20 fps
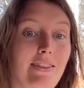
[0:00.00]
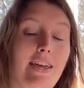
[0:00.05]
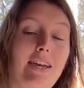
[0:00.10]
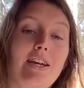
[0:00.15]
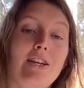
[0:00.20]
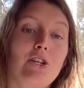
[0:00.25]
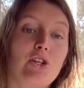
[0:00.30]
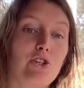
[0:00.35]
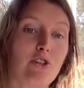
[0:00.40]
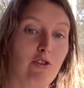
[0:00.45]
They
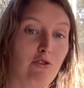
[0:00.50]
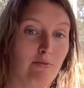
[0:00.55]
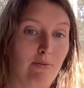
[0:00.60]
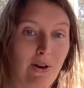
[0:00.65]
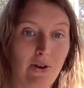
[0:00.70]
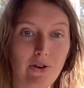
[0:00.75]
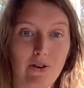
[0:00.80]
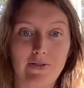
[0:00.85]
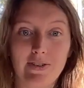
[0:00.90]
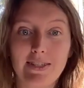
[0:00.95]
can shift
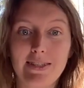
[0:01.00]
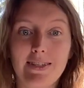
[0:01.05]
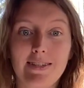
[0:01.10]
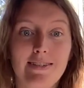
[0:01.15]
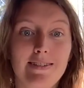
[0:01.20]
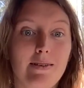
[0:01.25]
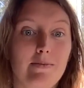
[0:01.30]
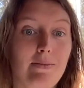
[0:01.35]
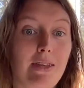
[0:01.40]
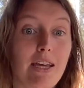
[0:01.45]
my nervous
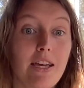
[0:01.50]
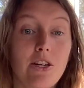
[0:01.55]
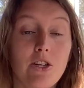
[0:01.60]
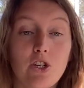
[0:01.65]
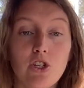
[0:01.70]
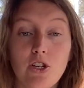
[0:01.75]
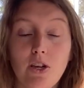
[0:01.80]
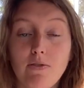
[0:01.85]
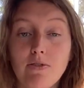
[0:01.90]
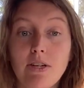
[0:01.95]
system. They can
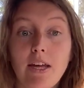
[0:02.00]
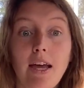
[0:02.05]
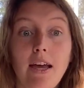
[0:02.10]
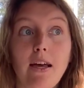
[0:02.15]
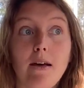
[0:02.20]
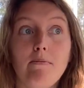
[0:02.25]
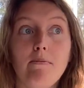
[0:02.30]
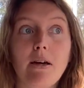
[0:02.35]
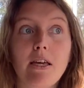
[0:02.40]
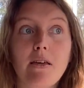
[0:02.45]
shift
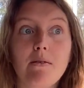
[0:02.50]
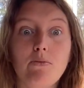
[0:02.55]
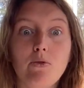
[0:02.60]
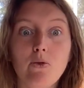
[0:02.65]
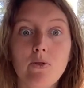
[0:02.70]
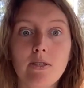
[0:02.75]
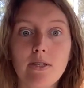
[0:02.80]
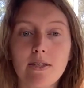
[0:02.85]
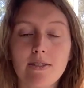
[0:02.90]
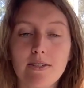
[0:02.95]
my
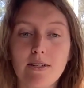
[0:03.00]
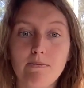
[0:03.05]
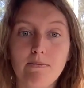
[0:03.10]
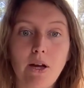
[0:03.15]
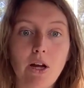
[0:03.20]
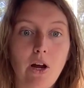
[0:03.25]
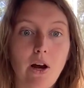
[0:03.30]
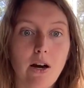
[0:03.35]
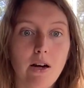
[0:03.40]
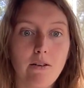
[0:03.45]
immune system,
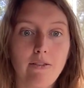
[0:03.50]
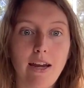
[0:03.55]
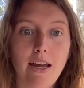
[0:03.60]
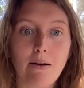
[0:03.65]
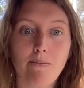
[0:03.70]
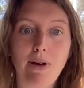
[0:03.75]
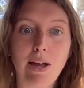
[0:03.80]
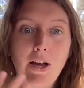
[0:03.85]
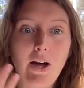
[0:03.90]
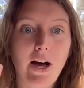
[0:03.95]
my heart
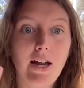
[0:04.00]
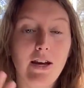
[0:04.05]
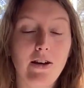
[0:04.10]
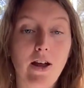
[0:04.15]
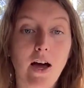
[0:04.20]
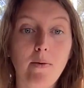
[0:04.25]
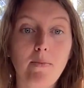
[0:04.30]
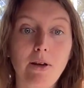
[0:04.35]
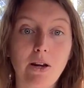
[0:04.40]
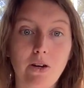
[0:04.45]
rate, my
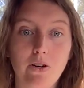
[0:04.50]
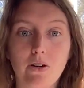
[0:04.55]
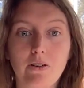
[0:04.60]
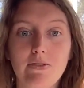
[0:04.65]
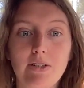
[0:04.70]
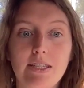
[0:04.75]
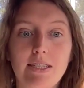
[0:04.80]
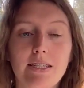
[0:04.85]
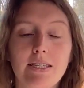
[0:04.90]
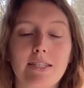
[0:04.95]
autonomic
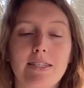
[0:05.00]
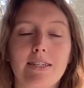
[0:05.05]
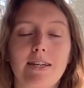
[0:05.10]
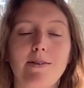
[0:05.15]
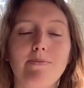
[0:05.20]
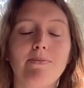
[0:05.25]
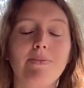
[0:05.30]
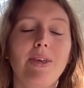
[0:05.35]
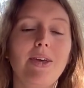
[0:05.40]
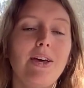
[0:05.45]
nervous
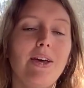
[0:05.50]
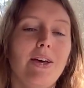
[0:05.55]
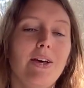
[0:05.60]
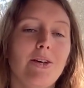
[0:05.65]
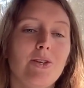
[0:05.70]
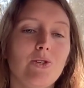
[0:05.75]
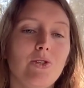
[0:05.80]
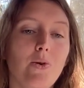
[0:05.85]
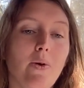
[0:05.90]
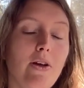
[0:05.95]
system.
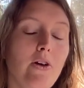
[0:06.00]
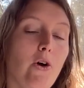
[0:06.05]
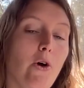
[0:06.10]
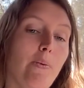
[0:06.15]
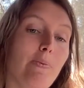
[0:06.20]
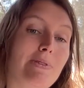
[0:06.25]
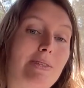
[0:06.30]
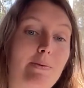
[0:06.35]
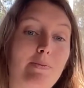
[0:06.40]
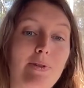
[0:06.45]
So I
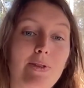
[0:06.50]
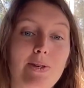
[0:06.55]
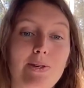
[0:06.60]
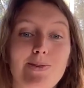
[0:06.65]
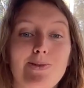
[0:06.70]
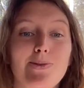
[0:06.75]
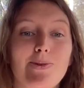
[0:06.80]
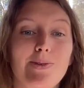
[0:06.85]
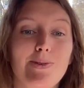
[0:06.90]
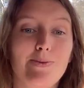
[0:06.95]
hope some of
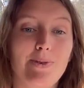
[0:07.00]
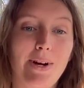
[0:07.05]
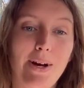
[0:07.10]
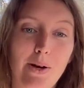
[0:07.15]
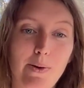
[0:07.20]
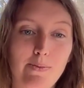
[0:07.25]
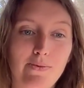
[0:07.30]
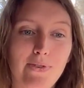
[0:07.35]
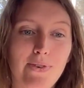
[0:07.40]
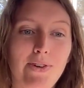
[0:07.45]
these tools were
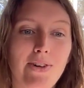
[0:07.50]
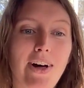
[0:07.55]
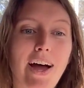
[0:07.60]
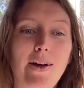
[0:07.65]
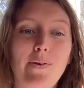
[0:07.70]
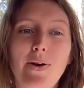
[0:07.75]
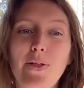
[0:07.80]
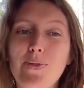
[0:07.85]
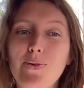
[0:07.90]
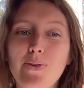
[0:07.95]
helpful.
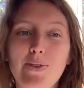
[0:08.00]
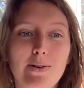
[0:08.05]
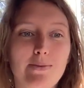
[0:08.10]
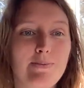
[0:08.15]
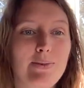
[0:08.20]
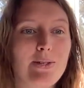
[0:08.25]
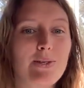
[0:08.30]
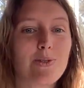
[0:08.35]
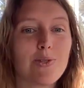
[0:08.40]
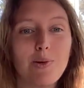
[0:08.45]
I went through
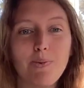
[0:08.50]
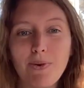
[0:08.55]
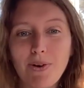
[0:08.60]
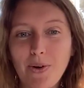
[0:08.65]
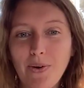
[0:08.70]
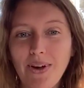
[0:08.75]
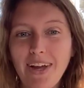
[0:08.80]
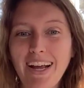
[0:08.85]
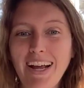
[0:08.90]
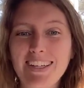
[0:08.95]
them super
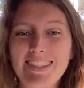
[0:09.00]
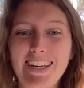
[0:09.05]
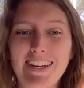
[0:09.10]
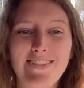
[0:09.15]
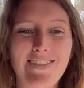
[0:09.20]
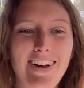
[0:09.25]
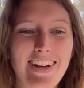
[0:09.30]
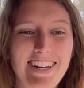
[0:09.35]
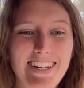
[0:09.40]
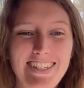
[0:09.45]
quick because I
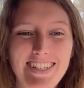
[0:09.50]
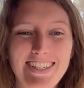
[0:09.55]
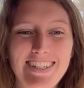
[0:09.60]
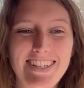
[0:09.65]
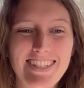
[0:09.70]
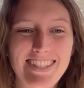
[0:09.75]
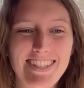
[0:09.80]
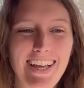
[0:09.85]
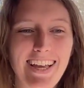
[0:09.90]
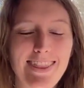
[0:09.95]
wanted to
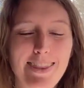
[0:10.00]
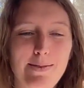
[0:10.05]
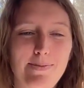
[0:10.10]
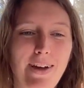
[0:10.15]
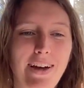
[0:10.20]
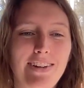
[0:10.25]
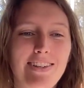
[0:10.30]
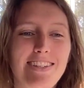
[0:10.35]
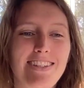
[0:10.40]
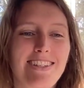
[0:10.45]
just get them
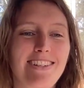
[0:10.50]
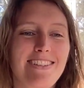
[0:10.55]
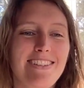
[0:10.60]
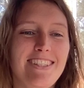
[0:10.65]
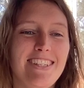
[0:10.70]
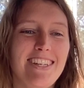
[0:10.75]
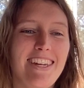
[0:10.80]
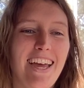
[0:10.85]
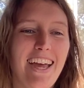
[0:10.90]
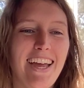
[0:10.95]
out to you
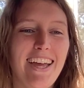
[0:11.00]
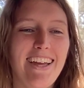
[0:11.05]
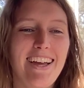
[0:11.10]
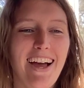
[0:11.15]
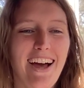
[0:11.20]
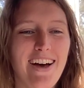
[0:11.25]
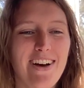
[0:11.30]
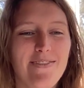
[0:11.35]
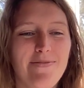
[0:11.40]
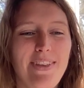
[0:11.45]
today
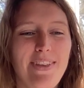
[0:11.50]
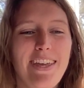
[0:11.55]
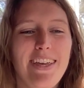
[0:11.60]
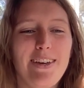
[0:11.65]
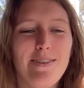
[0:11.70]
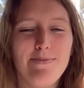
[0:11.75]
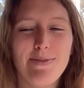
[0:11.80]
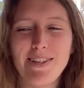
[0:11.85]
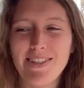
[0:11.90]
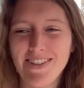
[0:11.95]

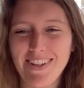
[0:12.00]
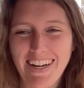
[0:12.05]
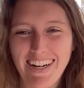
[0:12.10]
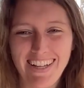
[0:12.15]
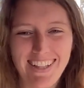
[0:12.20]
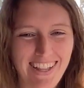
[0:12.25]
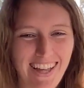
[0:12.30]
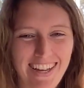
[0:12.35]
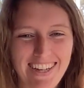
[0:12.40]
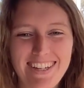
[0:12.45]
in
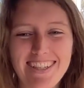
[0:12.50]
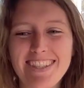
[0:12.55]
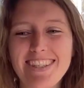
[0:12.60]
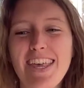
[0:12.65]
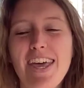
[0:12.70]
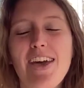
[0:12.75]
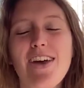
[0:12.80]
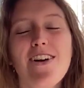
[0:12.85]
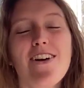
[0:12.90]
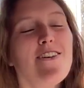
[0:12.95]
between clients.
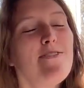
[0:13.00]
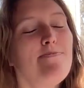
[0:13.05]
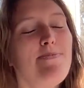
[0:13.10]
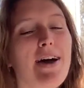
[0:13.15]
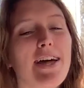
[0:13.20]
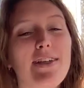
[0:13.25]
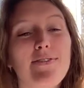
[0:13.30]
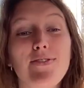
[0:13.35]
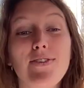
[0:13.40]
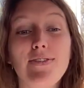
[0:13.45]

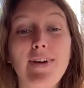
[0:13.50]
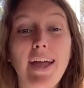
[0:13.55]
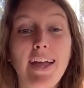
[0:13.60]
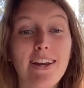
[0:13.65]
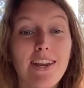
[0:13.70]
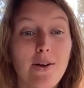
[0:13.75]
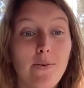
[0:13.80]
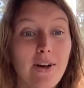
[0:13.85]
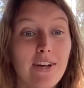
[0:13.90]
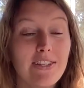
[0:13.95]
But if you have
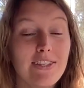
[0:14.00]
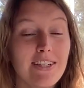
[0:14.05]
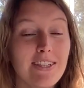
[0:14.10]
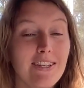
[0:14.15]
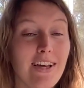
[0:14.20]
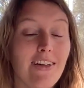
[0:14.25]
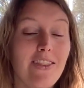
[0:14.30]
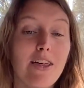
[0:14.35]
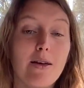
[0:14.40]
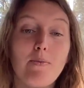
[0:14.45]
any
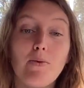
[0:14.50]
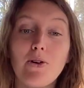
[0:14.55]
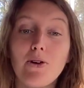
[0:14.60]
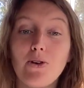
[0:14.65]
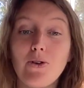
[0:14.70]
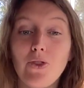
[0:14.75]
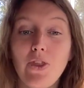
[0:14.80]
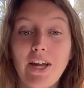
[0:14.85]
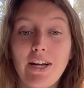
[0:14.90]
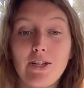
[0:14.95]
questions on them, or
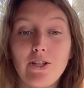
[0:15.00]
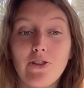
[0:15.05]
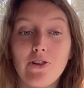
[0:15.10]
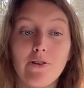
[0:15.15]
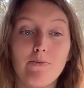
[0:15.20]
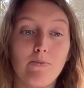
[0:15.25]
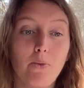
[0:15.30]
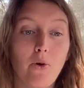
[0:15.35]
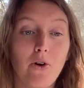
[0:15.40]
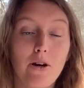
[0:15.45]
you'd like to
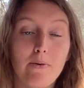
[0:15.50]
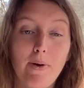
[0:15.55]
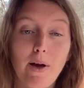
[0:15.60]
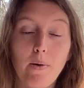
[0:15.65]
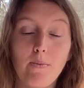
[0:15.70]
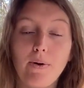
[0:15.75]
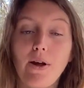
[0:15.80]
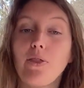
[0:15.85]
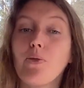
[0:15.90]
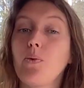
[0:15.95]
learn more
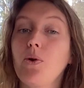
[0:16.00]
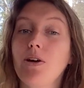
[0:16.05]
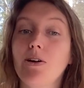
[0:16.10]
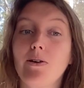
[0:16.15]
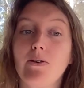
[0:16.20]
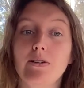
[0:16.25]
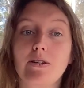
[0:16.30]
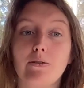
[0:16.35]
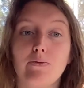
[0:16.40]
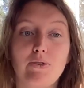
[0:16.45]
about
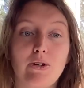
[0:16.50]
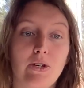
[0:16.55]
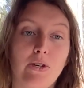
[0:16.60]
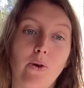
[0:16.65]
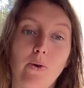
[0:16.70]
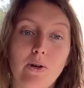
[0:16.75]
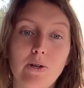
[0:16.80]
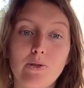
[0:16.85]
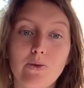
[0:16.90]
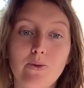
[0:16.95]
breathwork or different
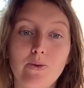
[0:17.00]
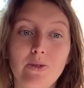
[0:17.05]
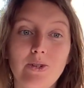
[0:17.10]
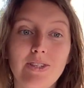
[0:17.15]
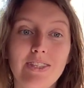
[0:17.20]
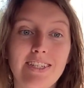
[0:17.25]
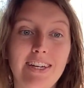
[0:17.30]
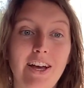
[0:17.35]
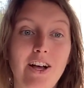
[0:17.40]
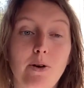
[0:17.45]
yoga
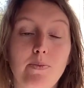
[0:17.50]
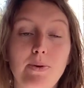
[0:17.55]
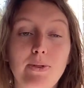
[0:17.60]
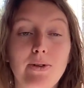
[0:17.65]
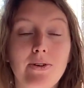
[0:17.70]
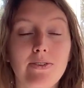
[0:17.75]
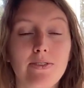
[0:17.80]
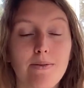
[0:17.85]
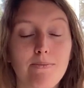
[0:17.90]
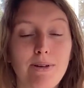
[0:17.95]
tools to help
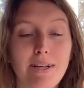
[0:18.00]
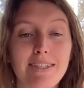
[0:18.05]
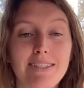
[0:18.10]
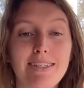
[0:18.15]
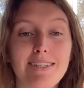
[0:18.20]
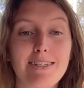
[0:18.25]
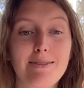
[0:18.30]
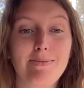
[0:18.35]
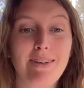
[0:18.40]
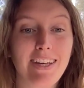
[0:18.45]
with your limbic
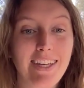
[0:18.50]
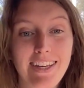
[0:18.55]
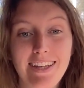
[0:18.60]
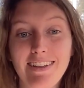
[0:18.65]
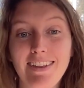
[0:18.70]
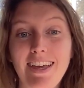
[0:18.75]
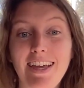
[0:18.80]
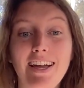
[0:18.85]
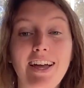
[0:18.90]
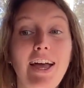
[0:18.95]
system and
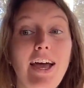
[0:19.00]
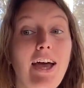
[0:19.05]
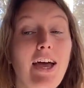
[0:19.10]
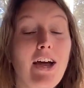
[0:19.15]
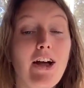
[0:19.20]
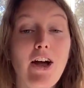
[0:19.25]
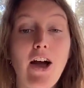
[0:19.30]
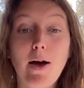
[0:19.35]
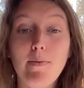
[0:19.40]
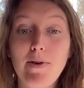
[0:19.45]
healing,
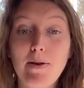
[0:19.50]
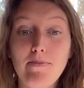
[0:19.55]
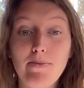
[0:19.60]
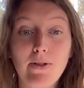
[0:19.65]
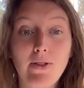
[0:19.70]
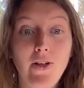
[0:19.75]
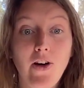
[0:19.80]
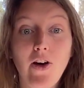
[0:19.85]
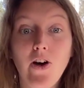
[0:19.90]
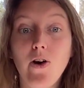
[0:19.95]
comment
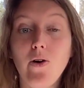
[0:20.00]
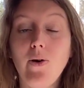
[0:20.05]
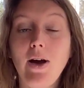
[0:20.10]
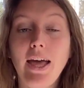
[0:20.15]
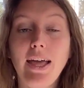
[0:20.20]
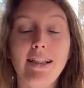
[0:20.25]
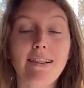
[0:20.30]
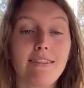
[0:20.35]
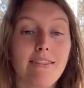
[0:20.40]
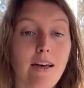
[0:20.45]
below.
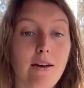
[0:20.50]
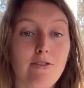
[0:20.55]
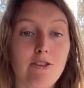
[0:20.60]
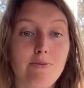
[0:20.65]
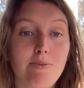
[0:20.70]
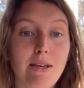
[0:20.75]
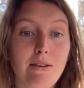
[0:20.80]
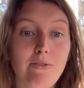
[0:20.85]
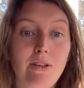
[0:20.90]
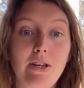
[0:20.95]
I love
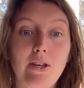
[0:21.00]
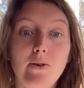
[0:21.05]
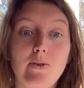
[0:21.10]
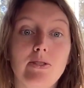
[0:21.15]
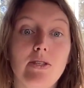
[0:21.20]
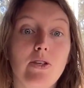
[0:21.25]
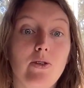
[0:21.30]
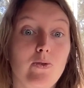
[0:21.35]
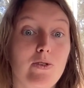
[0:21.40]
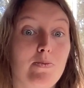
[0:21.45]
to make
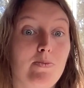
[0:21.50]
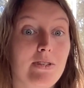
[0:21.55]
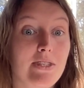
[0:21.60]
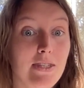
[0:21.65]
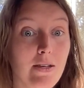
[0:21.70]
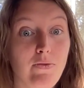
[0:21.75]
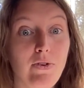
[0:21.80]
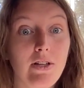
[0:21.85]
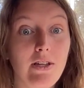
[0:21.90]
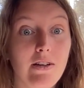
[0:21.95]
videos that you
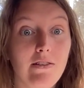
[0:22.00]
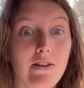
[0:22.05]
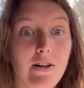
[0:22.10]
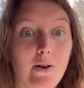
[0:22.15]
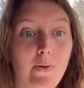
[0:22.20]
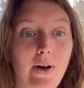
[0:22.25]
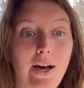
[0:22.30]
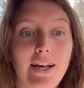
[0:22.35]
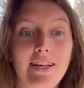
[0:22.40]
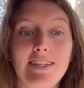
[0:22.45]
specifically
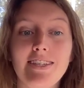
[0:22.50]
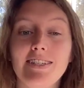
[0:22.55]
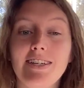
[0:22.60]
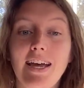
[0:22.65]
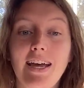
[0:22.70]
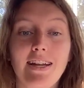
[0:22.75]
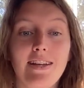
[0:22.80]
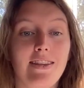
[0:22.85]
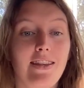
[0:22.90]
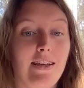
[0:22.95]
request
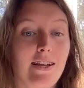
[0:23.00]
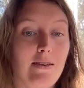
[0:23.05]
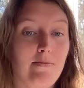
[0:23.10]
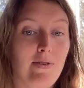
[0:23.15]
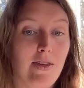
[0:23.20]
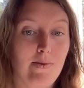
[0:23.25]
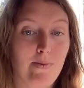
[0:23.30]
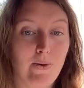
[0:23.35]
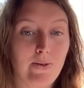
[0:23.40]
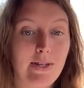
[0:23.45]
and that can
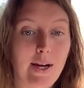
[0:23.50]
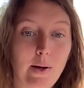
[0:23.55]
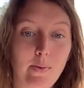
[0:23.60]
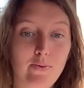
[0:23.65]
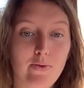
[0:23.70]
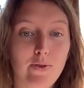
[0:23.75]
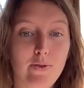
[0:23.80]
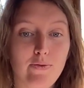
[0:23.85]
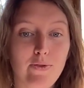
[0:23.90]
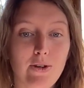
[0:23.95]
be the most
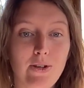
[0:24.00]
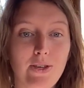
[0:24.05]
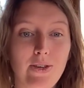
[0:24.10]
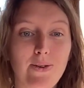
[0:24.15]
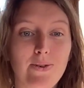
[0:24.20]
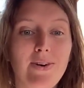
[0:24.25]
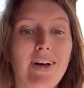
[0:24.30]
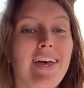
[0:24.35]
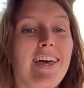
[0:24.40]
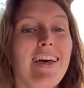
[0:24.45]
helpful for
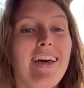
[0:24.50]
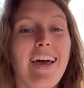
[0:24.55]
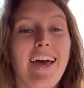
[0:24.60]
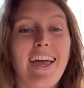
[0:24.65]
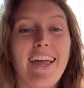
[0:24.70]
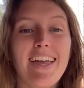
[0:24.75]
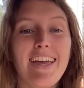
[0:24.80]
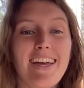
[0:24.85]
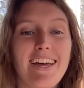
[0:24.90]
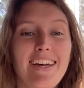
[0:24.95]
you.
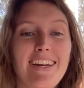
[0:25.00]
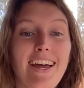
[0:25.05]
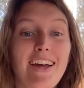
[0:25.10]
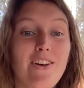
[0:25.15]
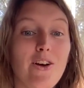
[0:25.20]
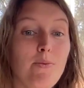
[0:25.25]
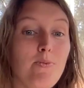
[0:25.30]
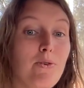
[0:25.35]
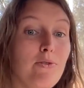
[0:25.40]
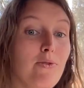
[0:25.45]
And I
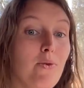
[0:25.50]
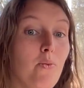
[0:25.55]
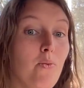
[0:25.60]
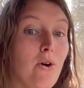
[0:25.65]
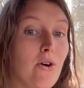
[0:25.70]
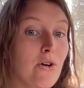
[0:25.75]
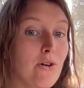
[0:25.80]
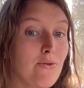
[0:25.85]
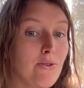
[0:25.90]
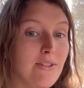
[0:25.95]
hope you have a
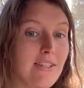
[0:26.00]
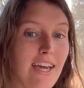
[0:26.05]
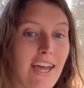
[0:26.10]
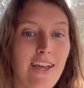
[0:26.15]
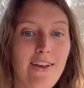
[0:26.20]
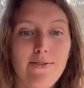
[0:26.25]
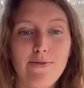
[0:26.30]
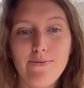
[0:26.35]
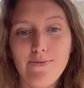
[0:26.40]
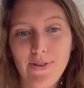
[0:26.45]
wonderful
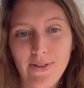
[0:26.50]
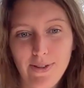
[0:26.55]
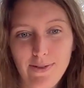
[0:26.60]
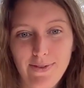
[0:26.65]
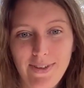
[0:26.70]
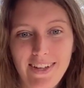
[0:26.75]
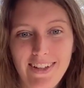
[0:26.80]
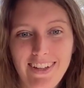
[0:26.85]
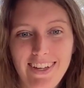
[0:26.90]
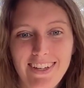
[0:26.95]
day full of
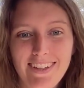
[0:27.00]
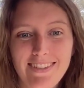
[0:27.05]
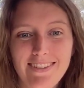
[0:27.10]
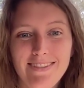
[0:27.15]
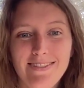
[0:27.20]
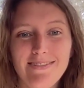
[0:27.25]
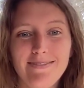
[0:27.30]
healing.